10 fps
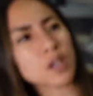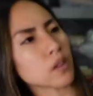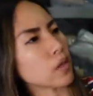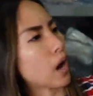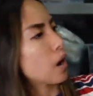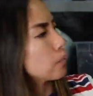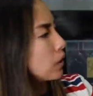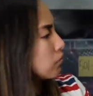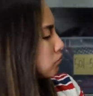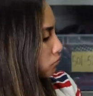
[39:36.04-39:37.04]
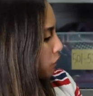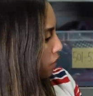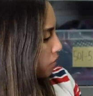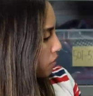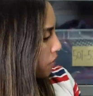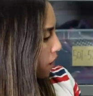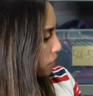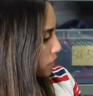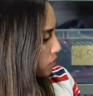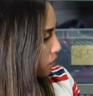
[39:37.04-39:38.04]
like that. But other than that,
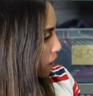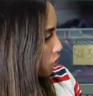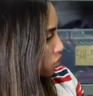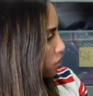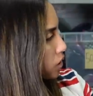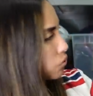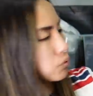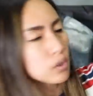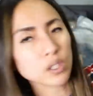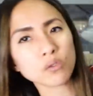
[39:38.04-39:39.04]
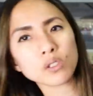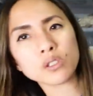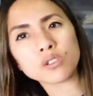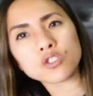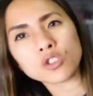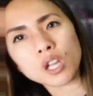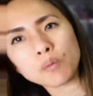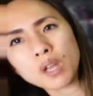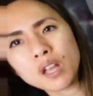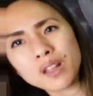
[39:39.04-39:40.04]
these are actually in really, really good
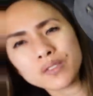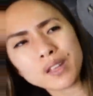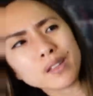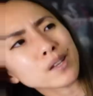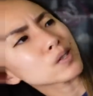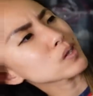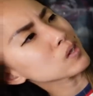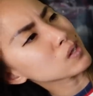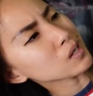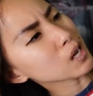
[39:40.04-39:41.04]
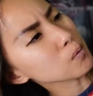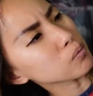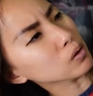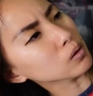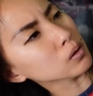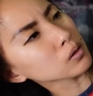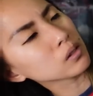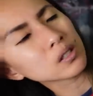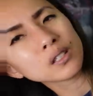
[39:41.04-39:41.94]
shape. They like stapled